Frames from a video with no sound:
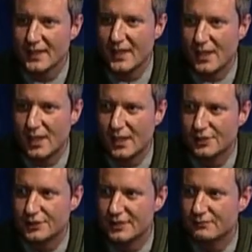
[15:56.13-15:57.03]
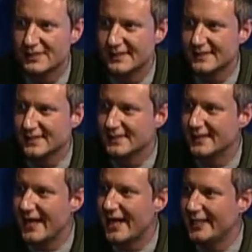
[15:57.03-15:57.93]
Uh, she was in
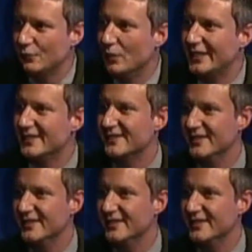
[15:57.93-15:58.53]
Cincinnati and witnessed